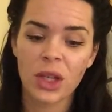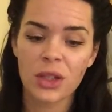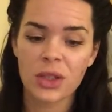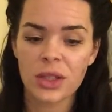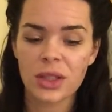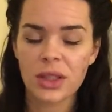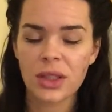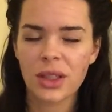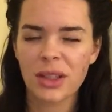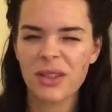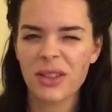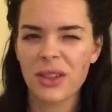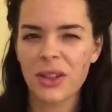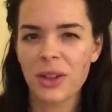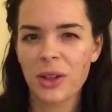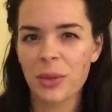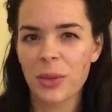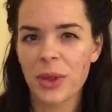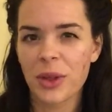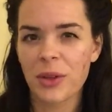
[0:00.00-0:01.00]
Just to give a
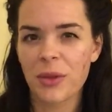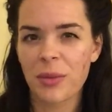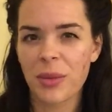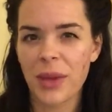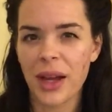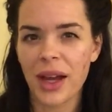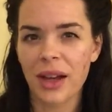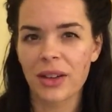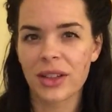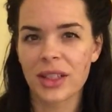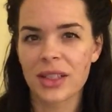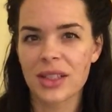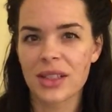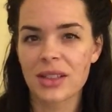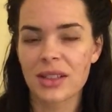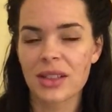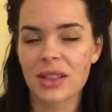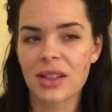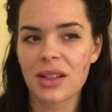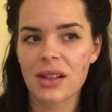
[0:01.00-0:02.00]
little bit of
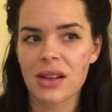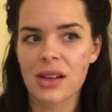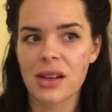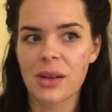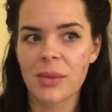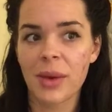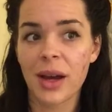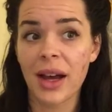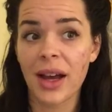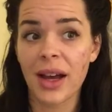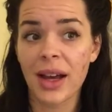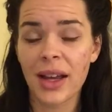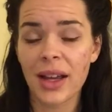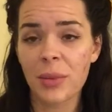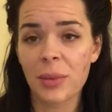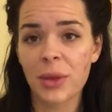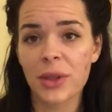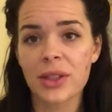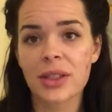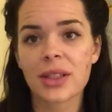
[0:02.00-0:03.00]
background,
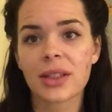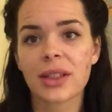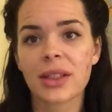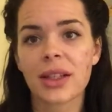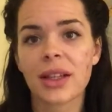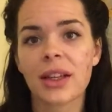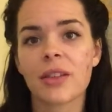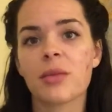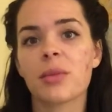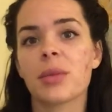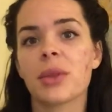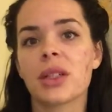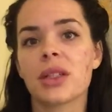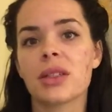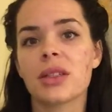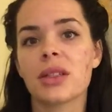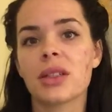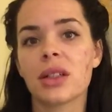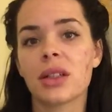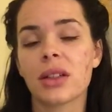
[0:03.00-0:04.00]
I personally have
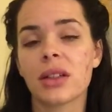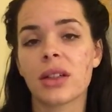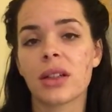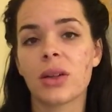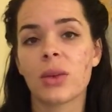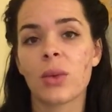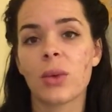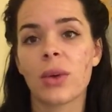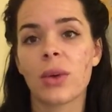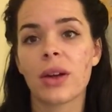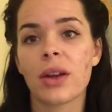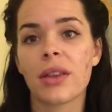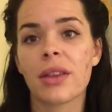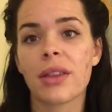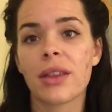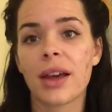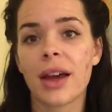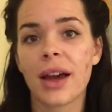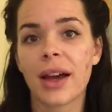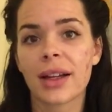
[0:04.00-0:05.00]
been dealing with
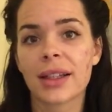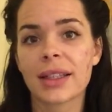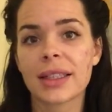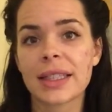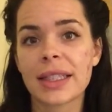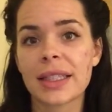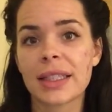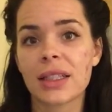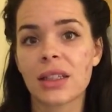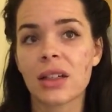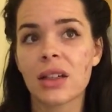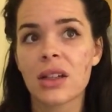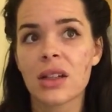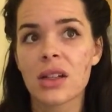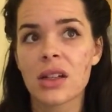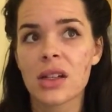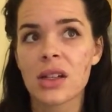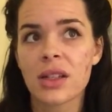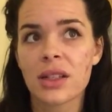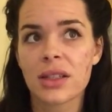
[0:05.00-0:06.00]
acne
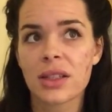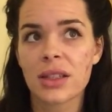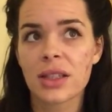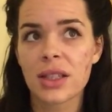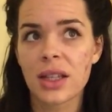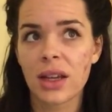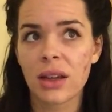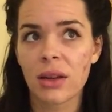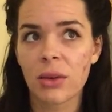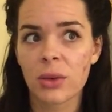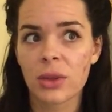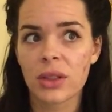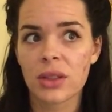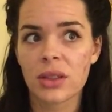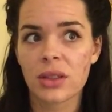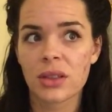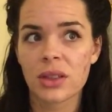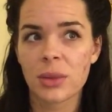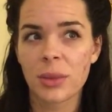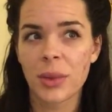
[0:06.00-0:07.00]
since I
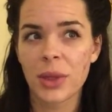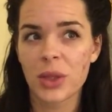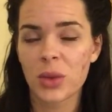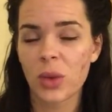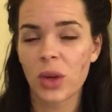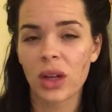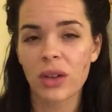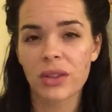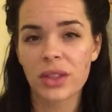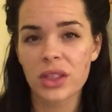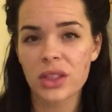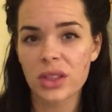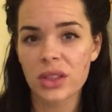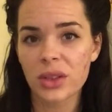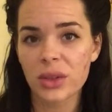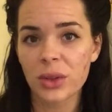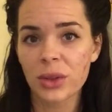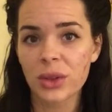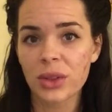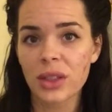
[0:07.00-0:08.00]
was about 12 years
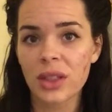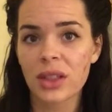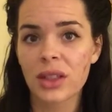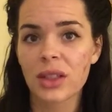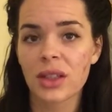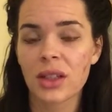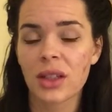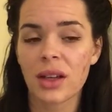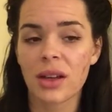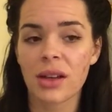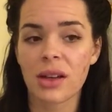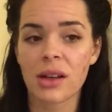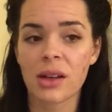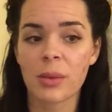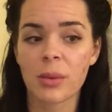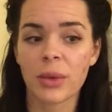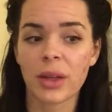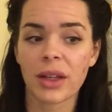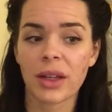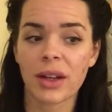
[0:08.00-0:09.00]
old,
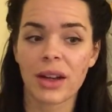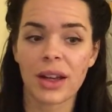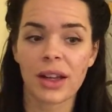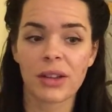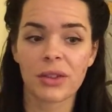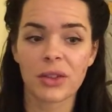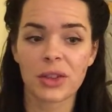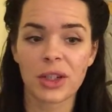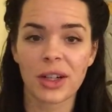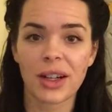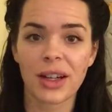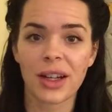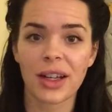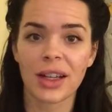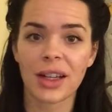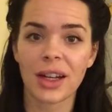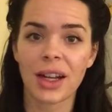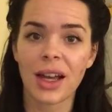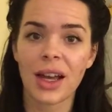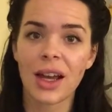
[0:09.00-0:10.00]
and I have
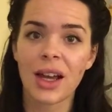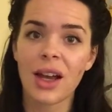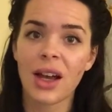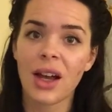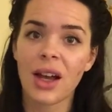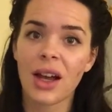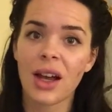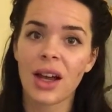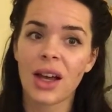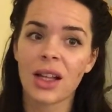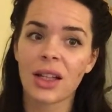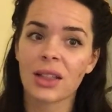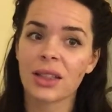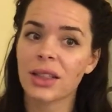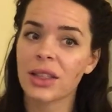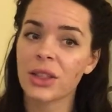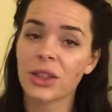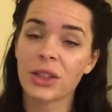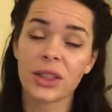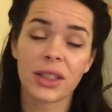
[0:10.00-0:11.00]
tried
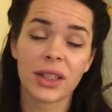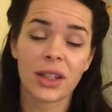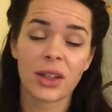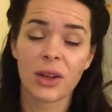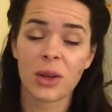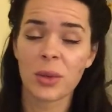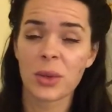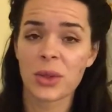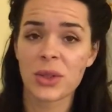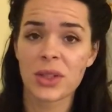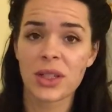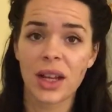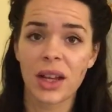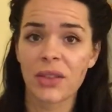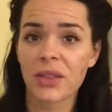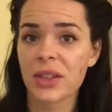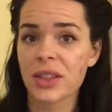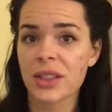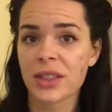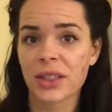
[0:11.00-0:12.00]
literally almost
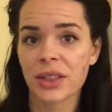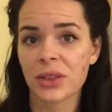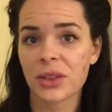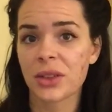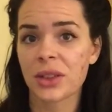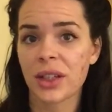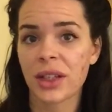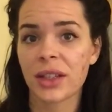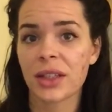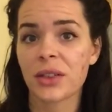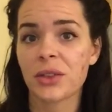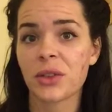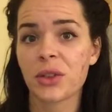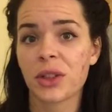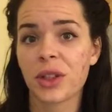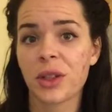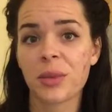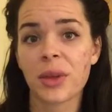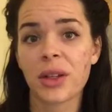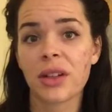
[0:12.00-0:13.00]
every single kind of
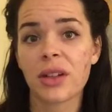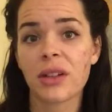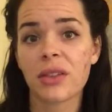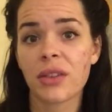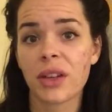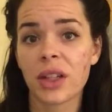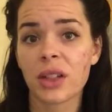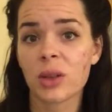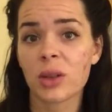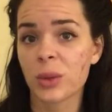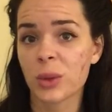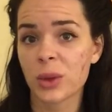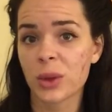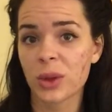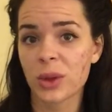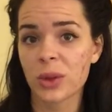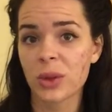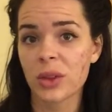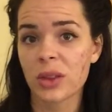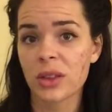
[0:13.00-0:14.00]
treatment
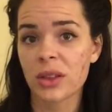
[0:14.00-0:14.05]
available